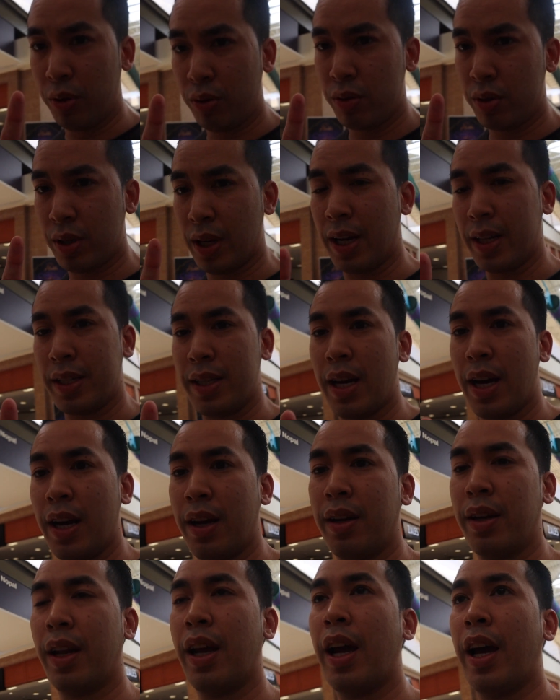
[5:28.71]
huge size
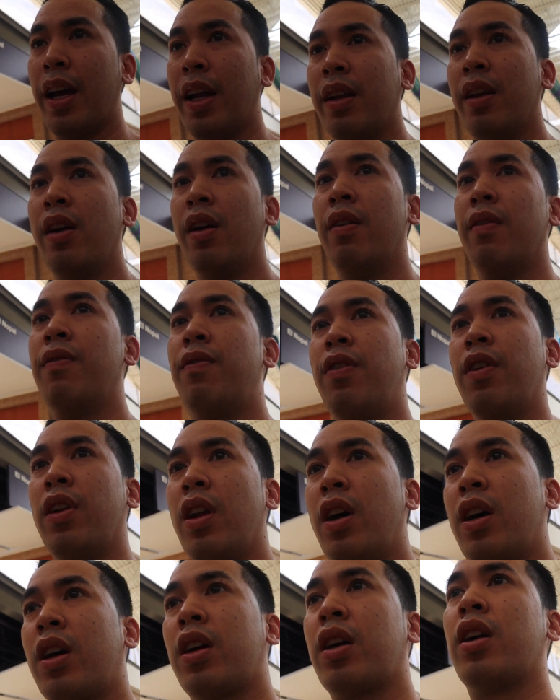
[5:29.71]
nine at Foot
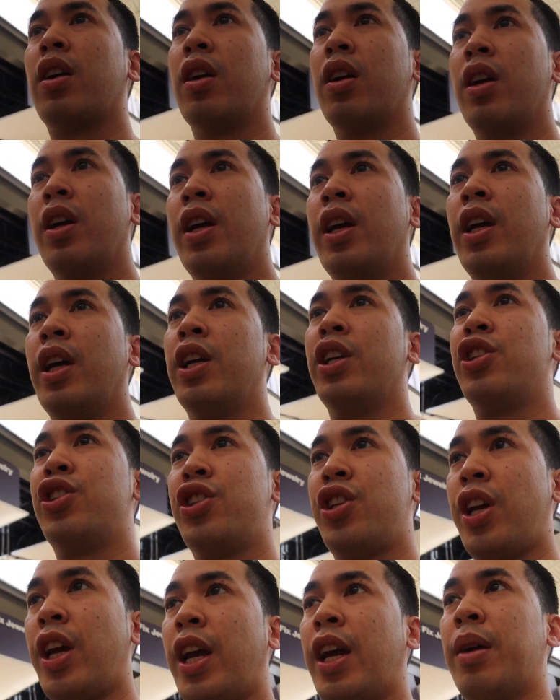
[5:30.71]
Locker,
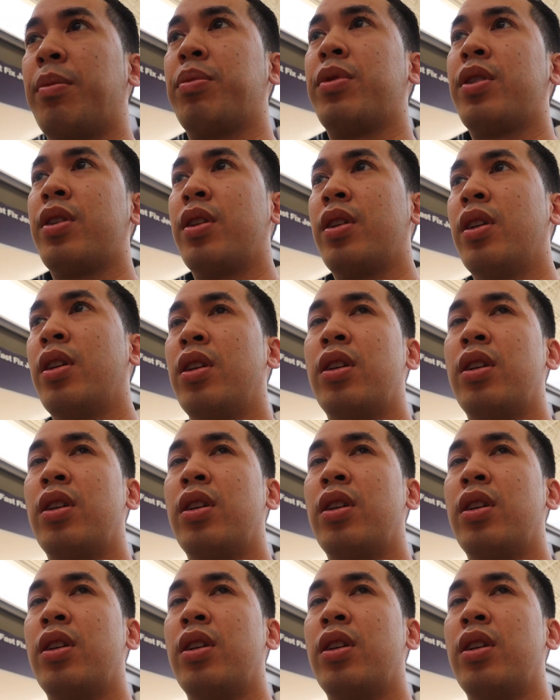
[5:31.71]
Champs.